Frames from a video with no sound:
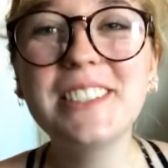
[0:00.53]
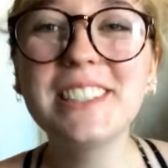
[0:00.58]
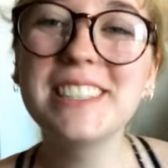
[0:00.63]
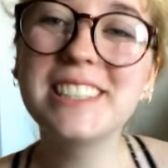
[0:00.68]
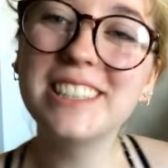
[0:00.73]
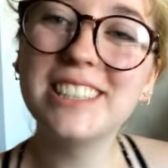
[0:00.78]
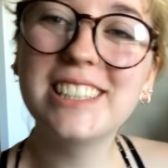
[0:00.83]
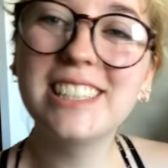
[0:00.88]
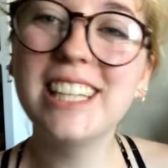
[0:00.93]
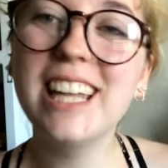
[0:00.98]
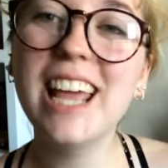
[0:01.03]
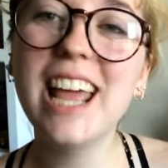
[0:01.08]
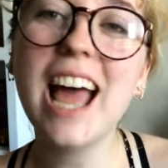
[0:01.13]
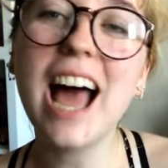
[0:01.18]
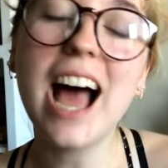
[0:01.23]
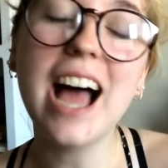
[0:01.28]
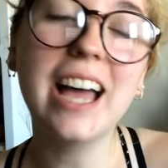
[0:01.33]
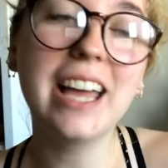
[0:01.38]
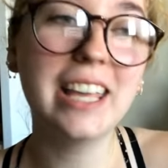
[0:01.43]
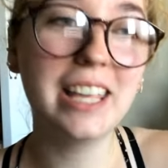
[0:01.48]
everyone, so today
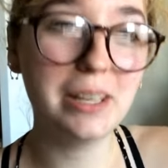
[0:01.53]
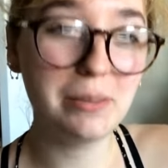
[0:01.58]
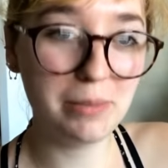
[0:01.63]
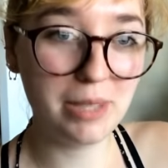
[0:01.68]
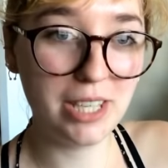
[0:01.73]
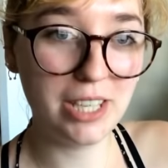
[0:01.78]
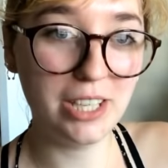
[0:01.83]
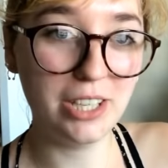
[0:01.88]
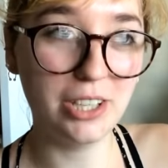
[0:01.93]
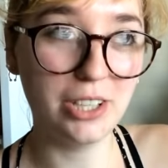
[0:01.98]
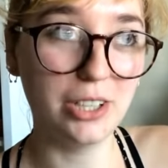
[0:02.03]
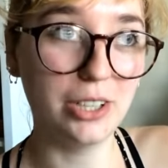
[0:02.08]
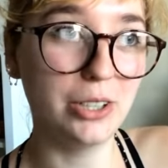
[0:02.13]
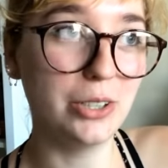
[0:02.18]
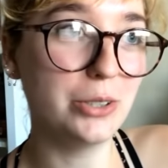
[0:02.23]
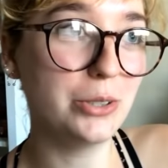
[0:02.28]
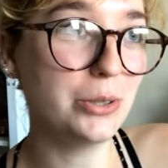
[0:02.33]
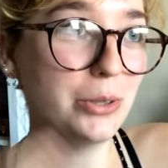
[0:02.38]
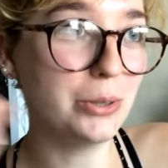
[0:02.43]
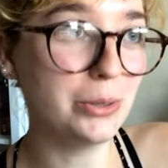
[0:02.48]
I am
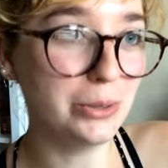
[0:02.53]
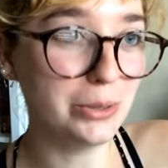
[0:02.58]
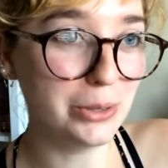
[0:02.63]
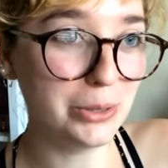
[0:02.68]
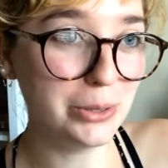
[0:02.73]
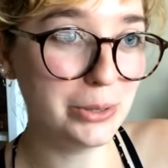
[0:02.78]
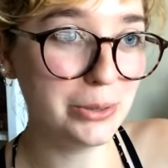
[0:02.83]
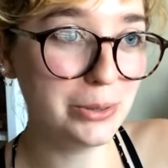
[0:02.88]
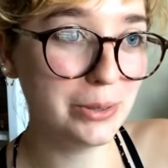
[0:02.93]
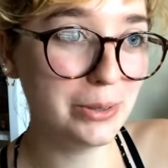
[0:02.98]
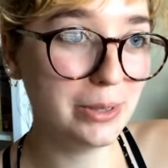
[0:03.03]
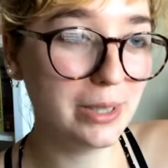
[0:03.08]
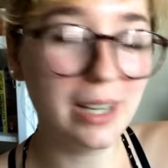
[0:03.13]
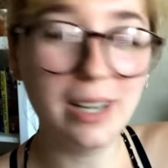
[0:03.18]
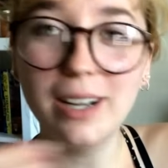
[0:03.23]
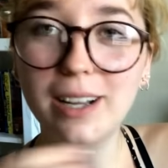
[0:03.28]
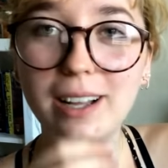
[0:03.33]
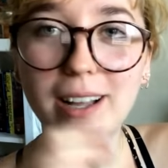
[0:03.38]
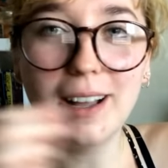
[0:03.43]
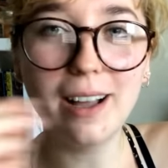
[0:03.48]
here to do
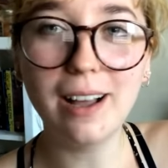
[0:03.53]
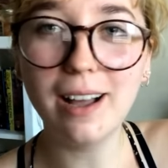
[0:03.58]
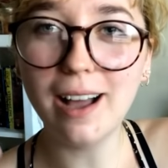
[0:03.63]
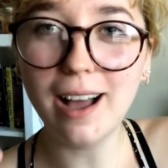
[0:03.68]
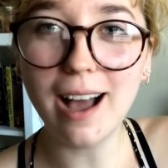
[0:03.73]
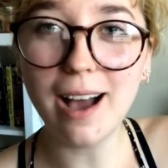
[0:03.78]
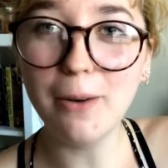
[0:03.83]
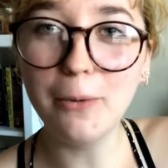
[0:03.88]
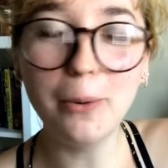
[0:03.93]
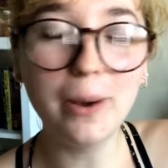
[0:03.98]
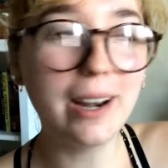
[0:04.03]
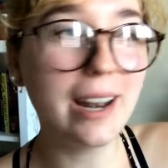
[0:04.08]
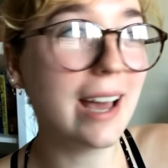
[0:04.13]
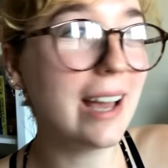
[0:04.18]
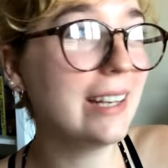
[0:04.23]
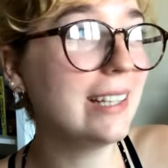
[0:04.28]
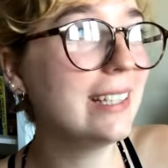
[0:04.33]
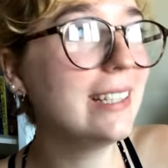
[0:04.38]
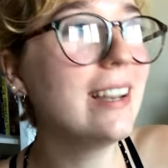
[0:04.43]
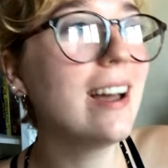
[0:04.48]
what
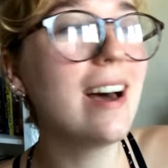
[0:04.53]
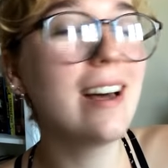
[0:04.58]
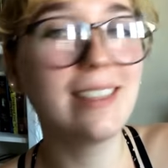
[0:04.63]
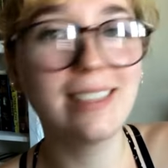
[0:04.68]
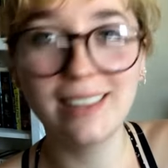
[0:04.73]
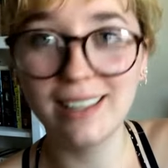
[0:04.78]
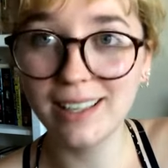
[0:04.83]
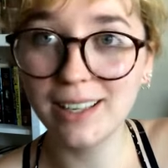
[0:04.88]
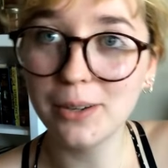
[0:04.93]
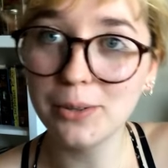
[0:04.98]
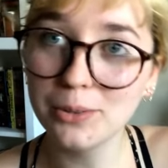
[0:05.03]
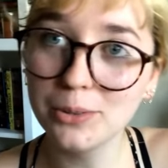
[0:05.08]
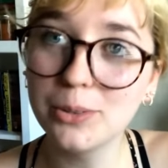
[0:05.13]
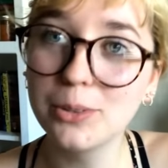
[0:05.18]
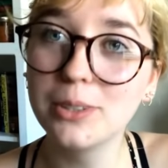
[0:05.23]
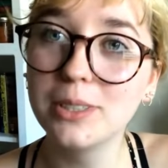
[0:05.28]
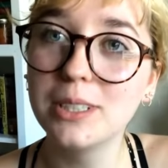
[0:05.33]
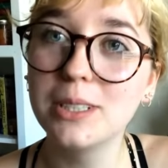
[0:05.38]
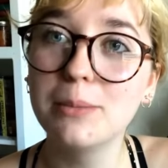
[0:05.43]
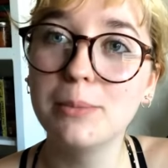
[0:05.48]
I did not think I was
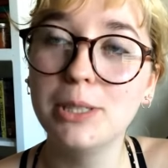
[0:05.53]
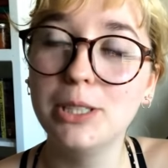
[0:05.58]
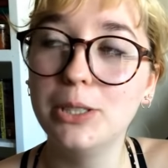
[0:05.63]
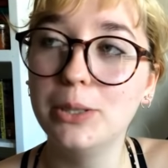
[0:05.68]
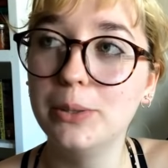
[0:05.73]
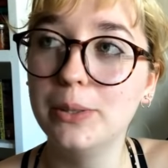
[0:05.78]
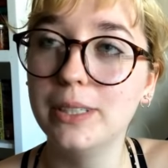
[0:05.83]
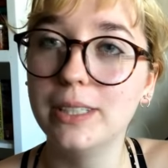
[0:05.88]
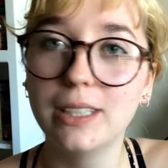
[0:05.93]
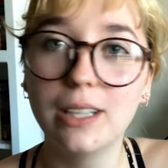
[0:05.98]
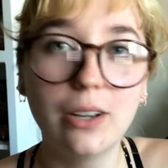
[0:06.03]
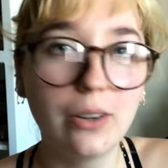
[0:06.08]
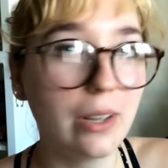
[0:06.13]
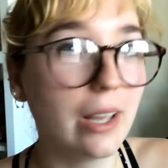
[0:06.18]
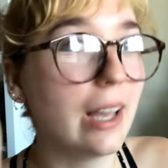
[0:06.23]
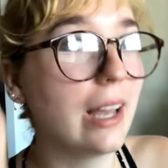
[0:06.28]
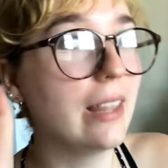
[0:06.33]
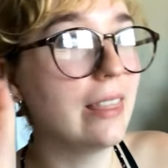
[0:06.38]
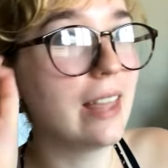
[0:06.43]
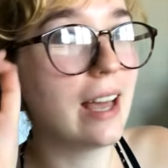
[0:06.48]
going to be doing.
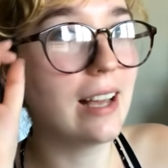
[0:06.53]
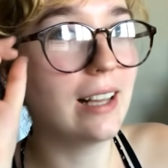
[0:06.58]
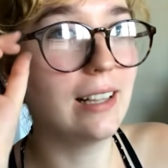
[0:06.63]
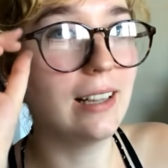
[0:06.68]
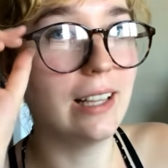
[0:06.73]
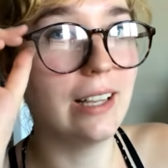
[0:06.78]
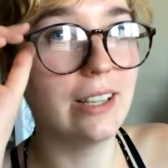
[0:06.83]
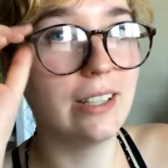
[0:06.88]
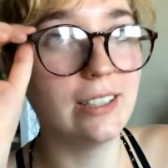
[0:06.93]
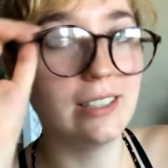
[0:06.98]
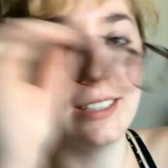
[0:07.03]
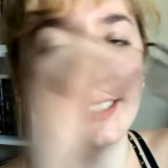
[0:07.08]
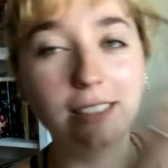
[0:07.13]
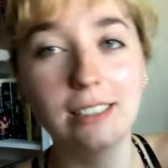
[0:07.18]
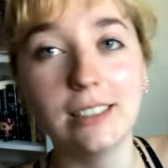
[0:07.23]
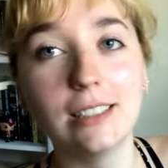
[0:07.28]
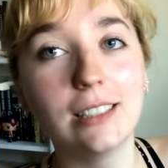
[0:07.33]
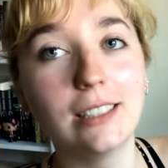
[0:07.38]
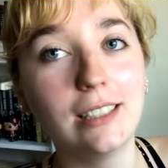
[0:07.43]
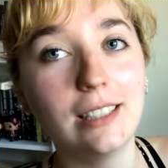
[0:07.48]
Okay, that glare
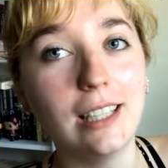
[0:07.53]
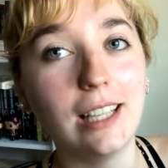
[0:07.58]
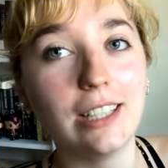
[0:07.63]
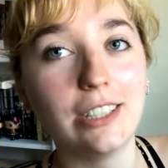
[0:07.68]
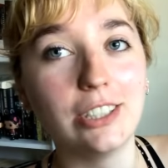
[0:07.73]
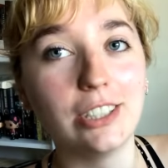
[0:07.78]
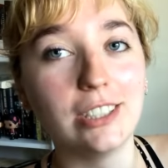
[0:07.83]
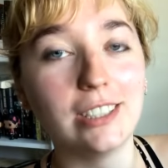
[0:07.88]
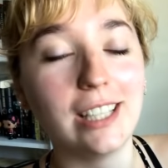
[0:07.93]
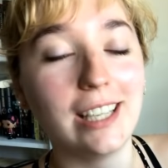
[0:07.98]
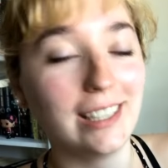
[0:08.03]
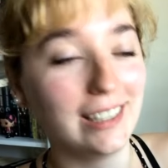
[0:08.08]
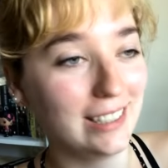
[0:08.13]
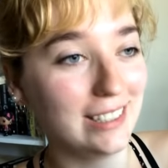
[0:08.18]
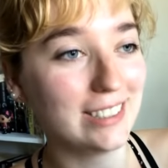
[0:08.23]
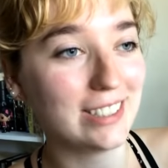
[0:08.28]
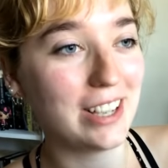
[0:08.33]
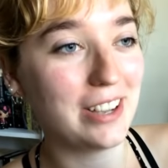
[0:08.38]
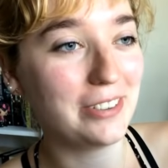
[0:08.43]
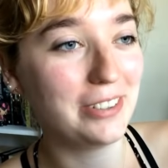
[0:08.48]
is, let's just take
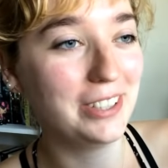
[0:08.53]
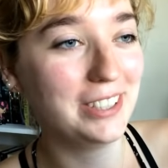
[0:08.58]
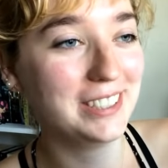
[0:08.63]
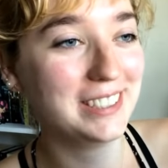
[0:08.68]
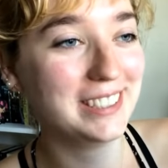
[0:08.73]
these off.